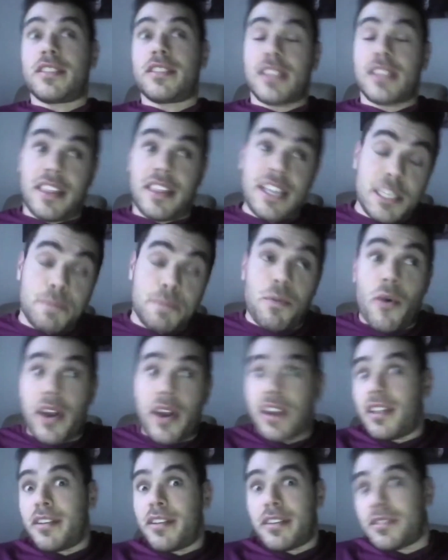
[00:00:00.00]
to this
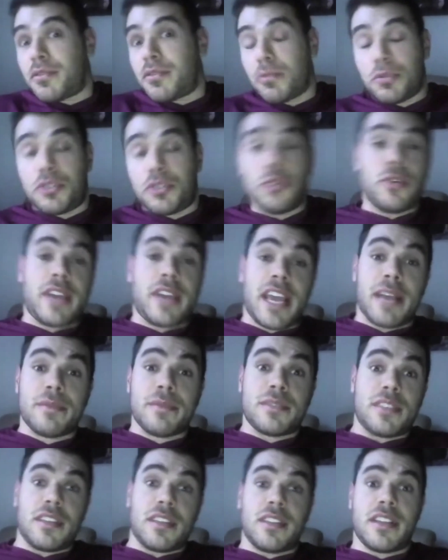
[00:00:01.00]
point, through 2
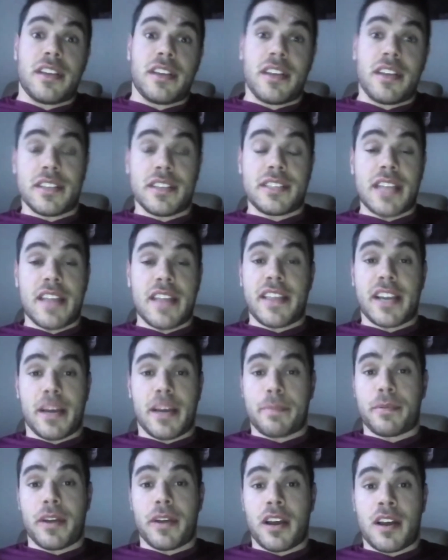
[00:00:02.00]
games in the Stanley
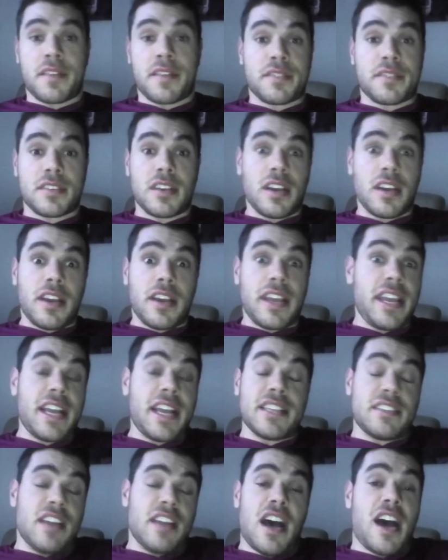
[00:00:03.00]
Cup playoffs, he
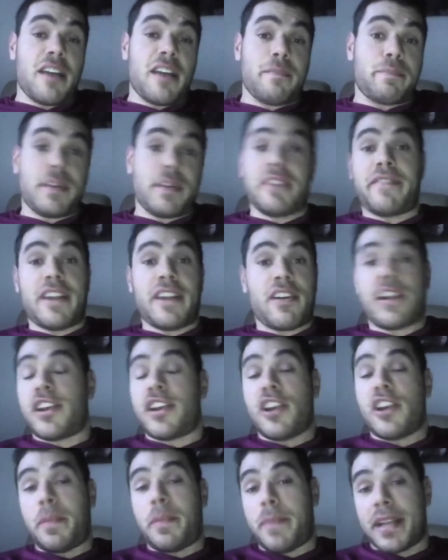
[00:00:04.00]
has not been very
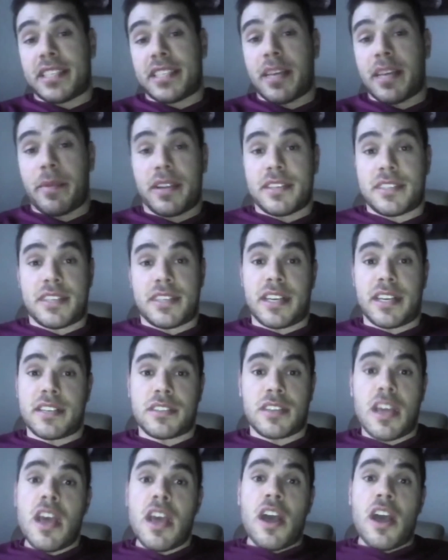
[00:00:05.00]
good. He picked up an assist
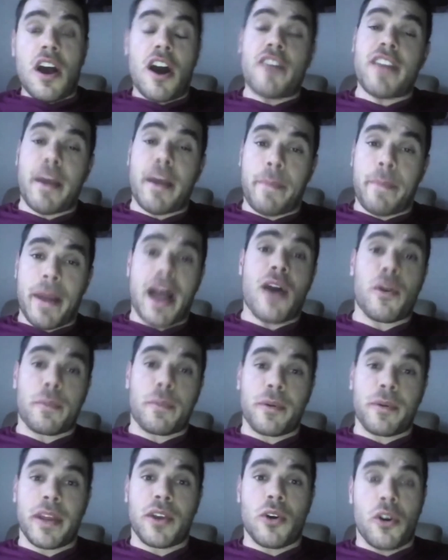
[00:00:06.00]
on that power
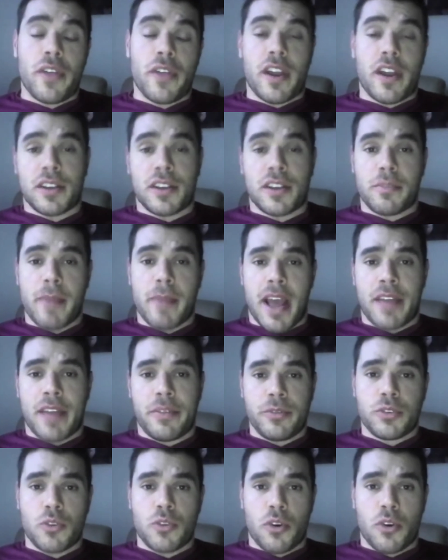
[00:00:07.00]
play goal that Austin
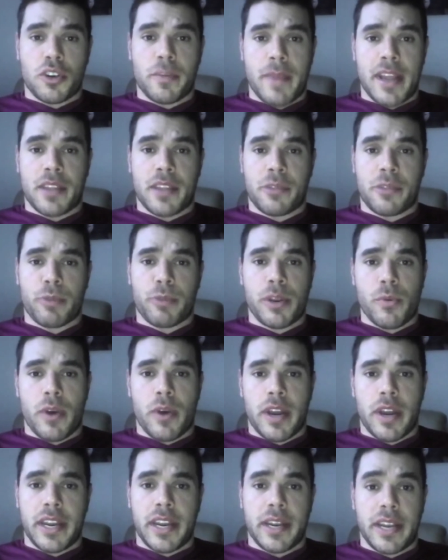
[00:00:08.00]
Matthews scored to make it
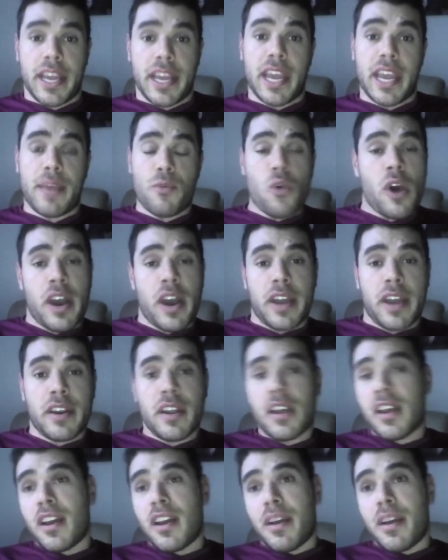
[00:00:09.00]
3-1 in Game 1.
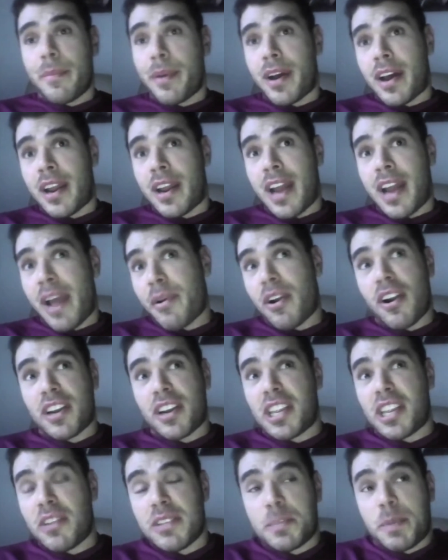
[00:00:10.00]
But I would
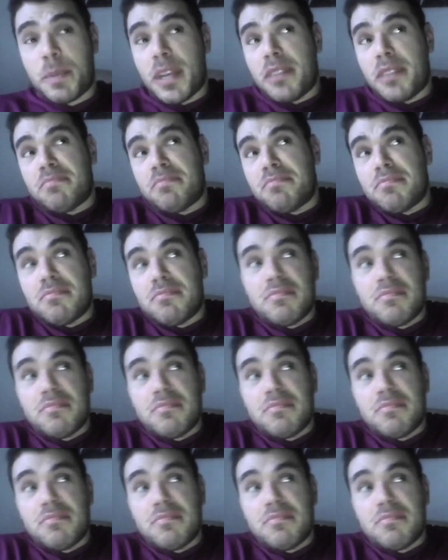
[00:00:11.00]
argue he's been